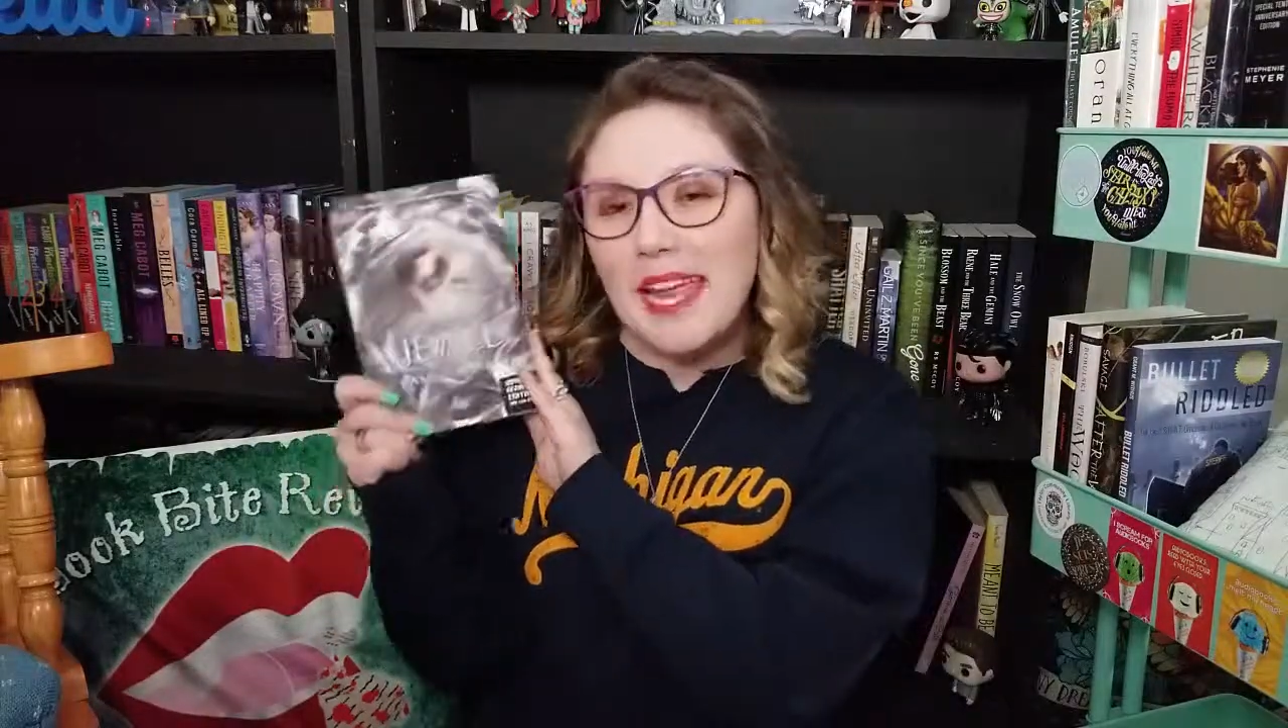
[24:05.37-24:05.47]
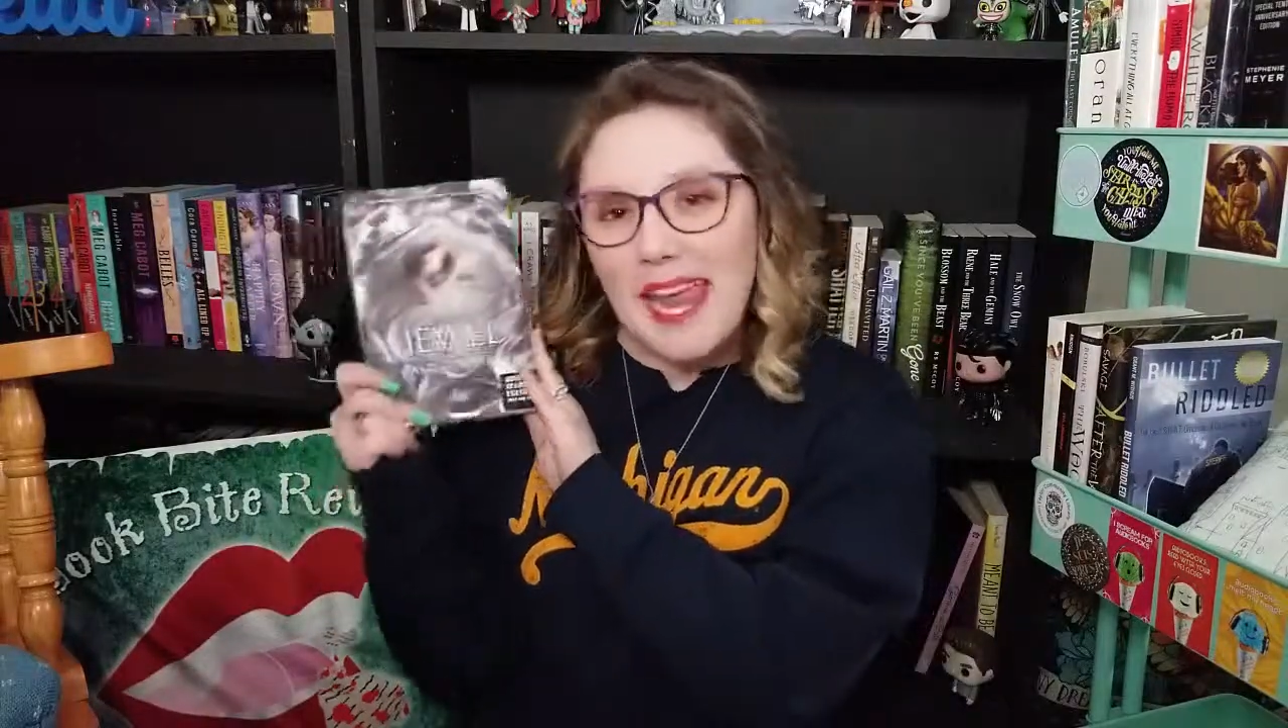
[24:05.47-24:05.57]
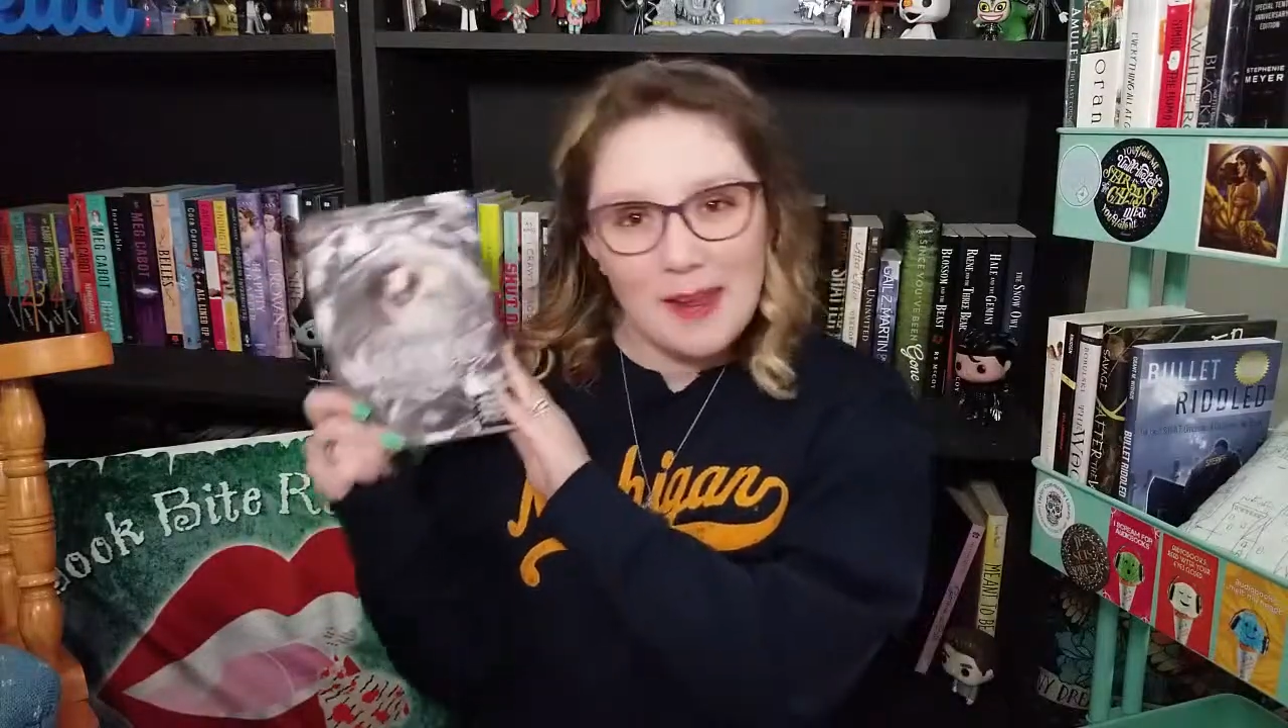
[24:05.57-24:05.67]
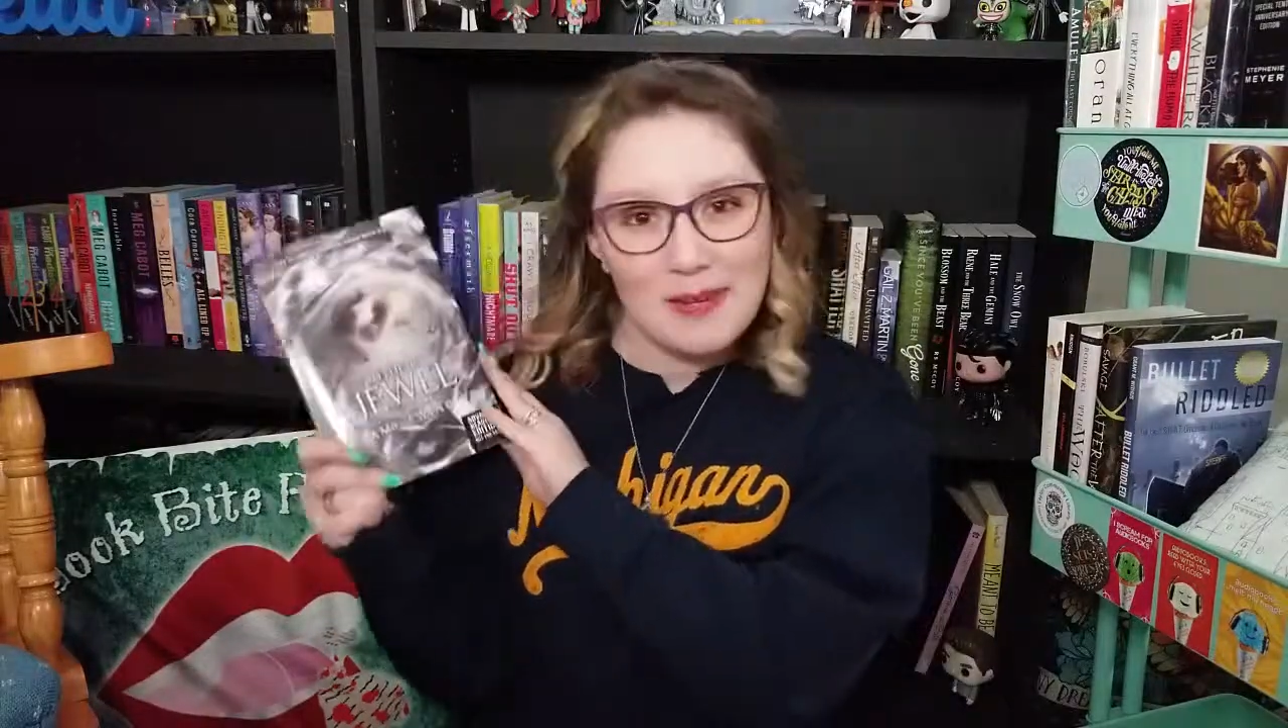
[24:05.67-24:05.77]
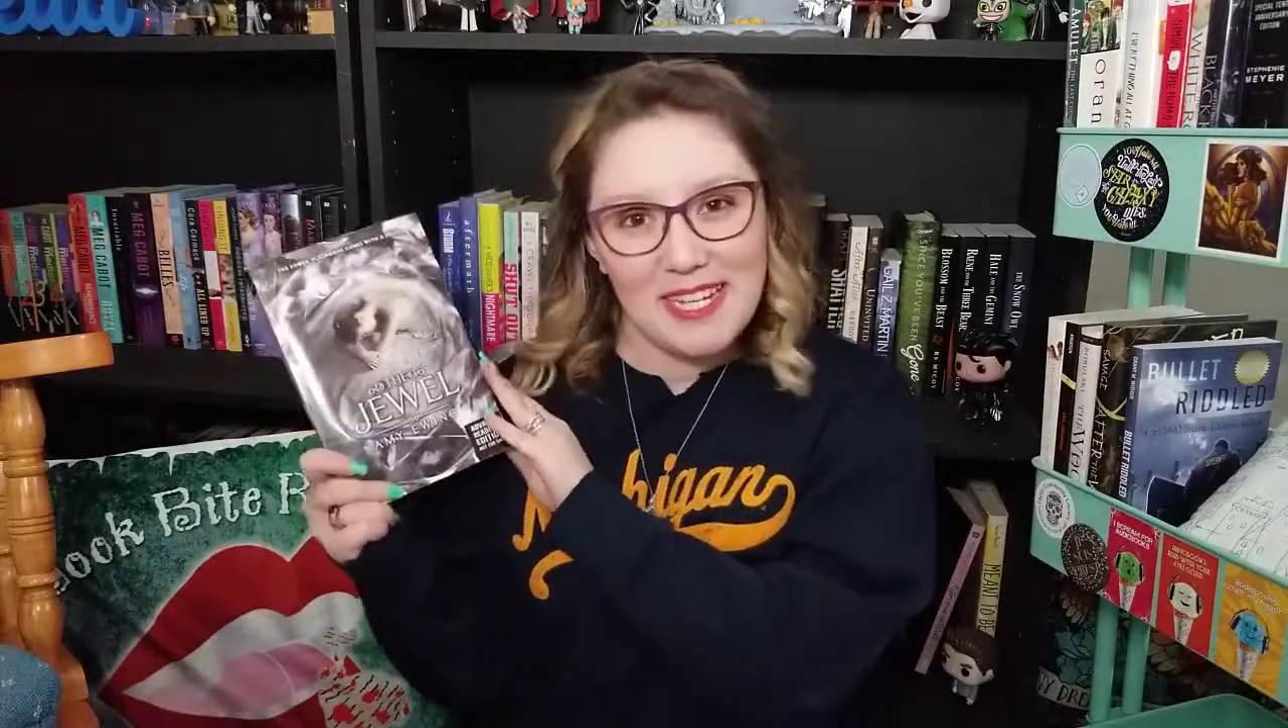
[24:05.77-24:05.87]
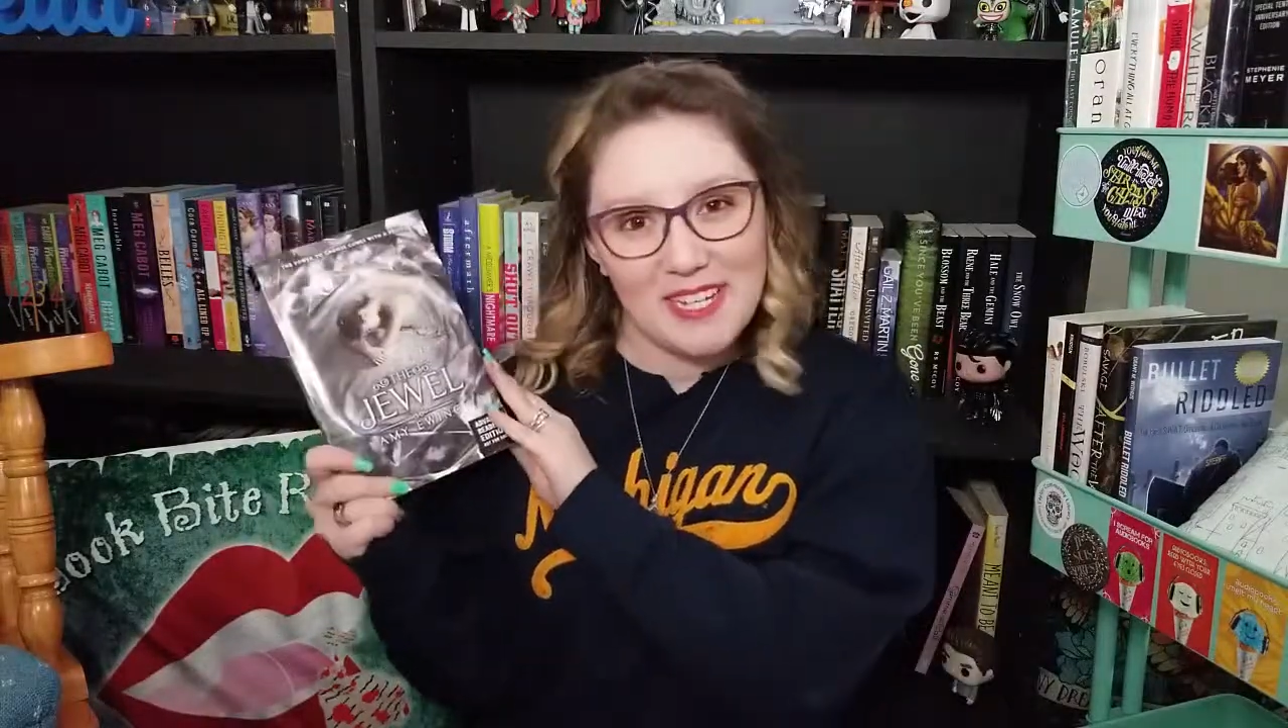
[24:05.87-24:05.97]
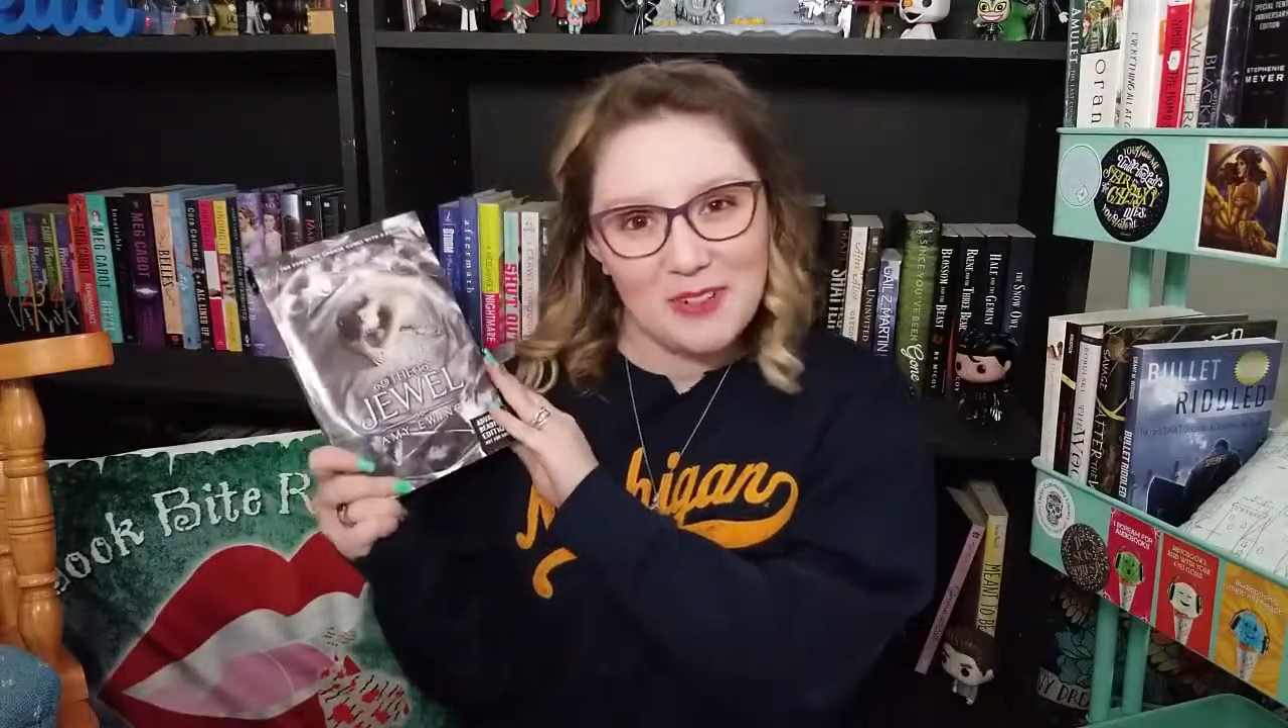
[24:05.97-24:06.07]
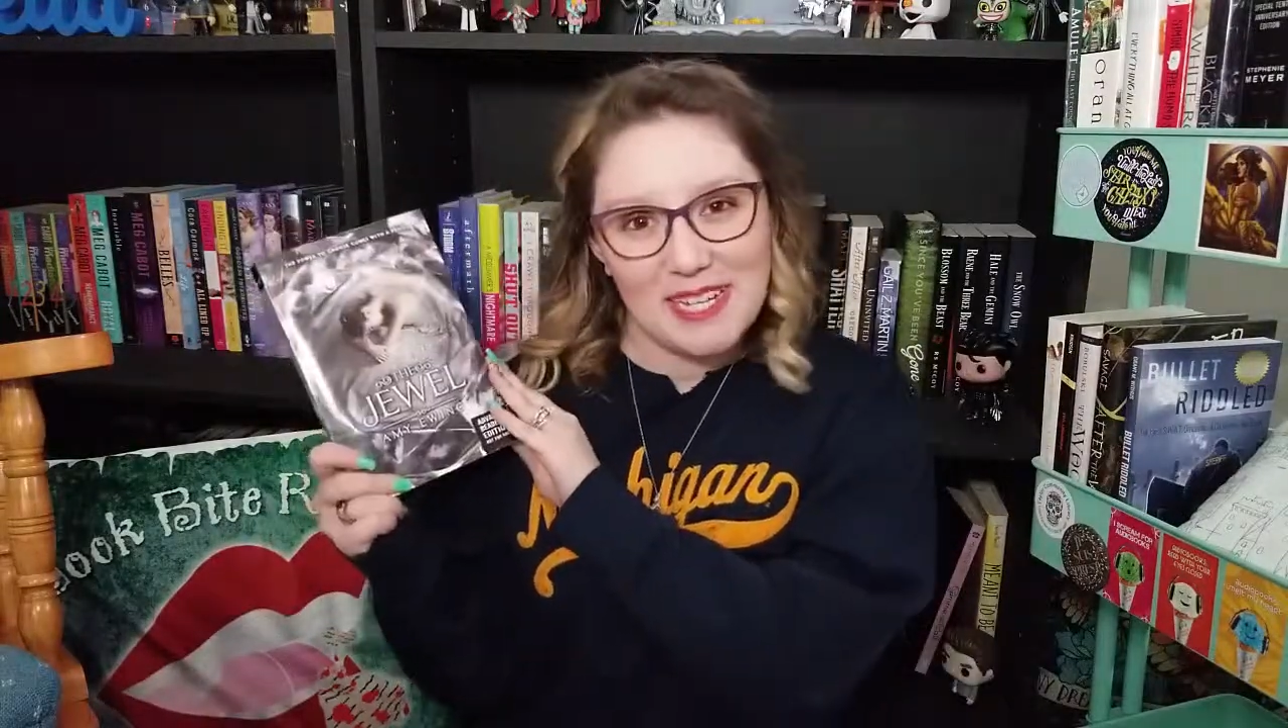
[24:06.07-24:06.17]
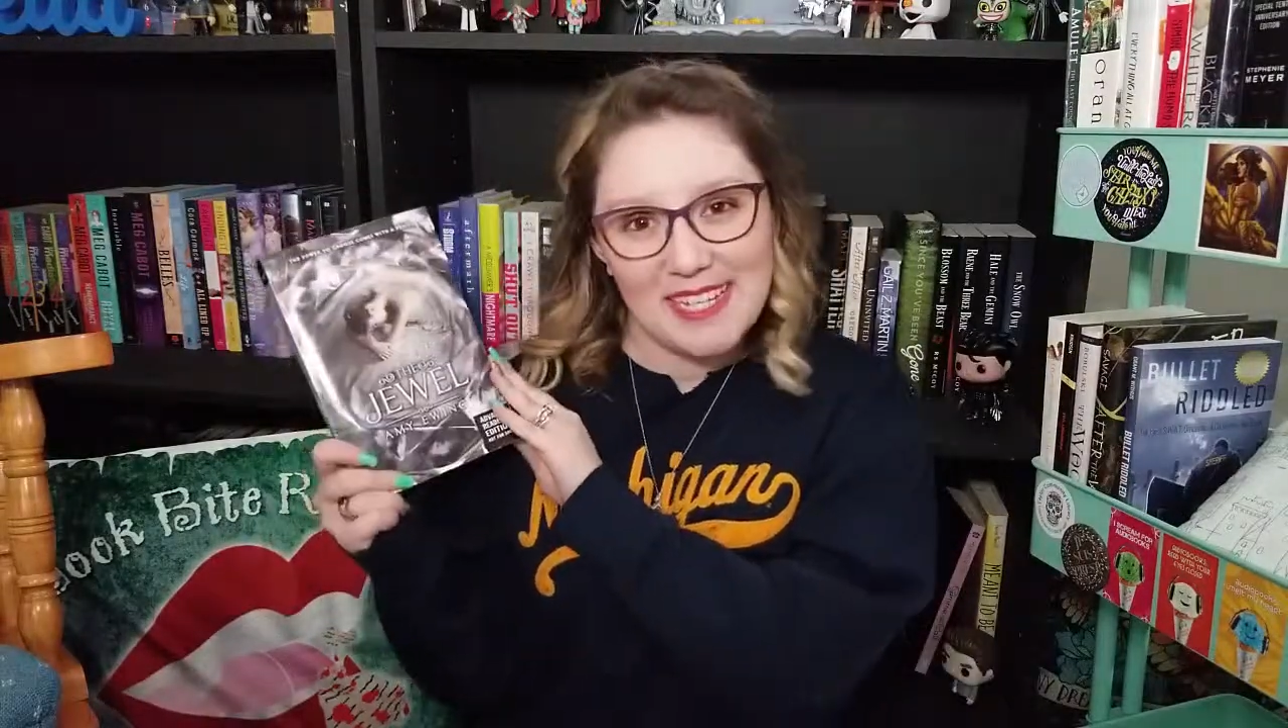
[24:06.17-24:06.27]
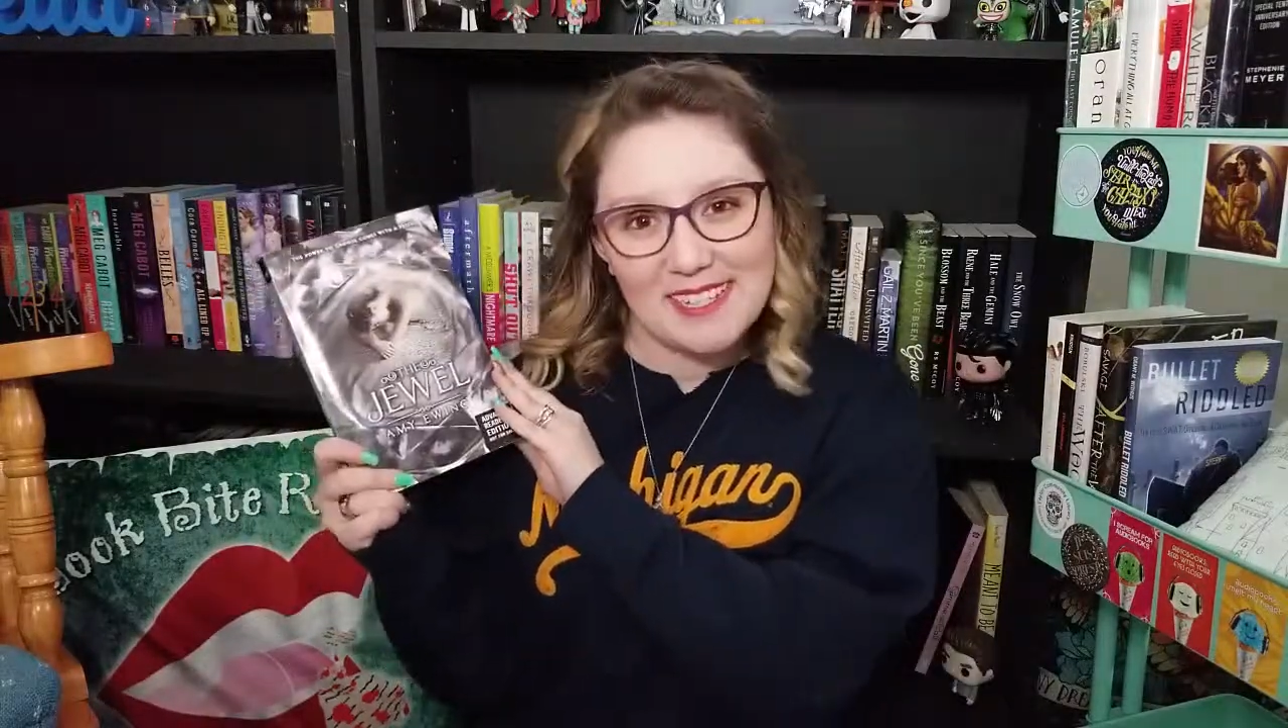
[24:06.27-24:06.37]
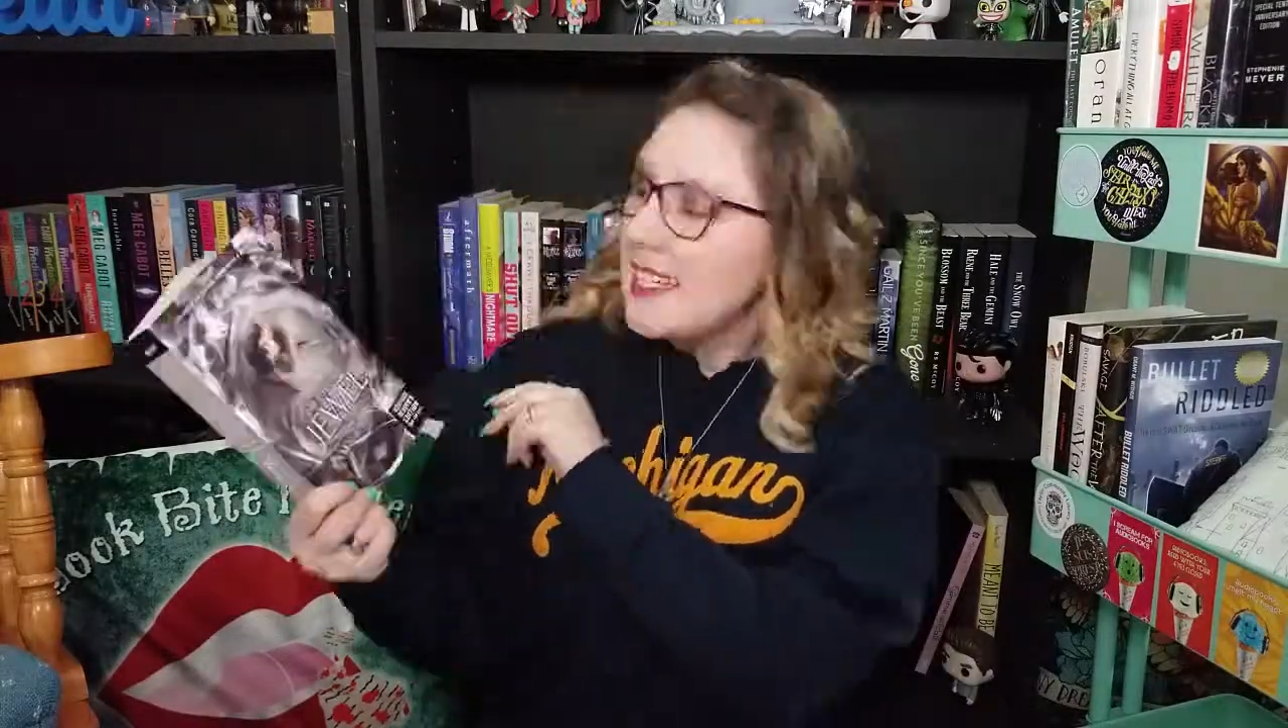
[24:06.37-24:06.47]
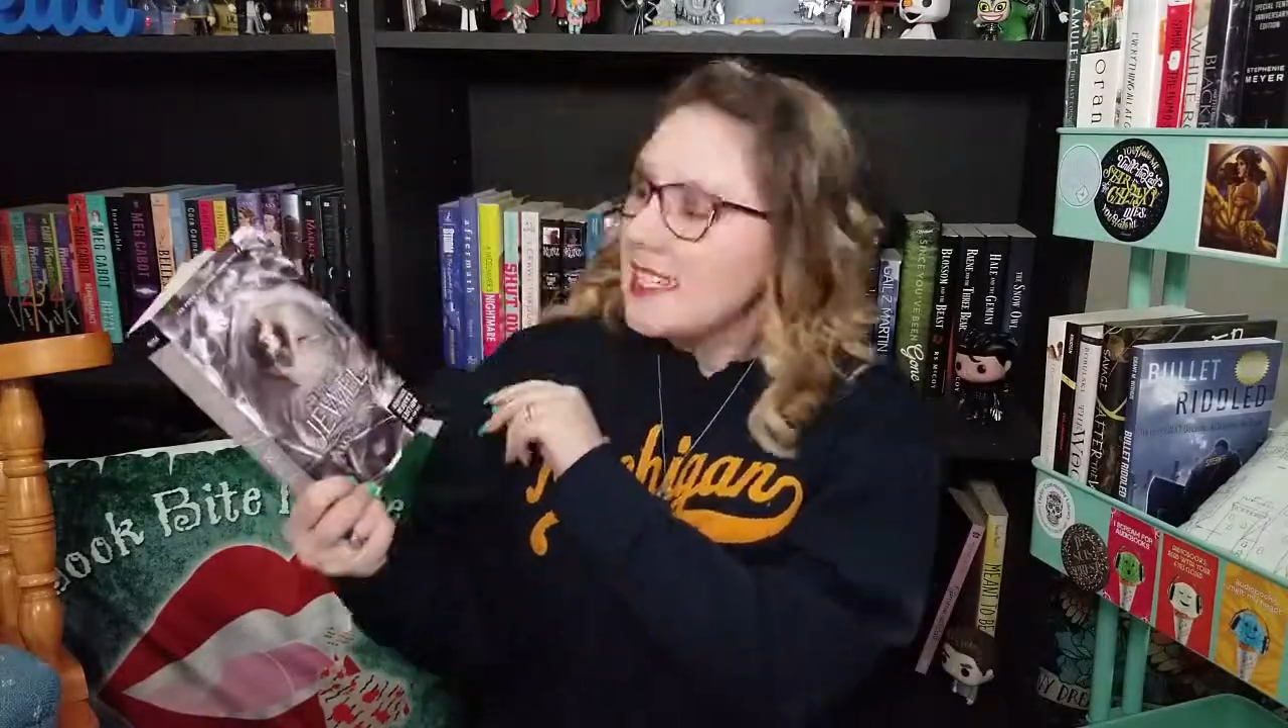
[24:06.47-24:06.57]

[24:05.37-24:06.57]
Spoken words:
Amy Ewing.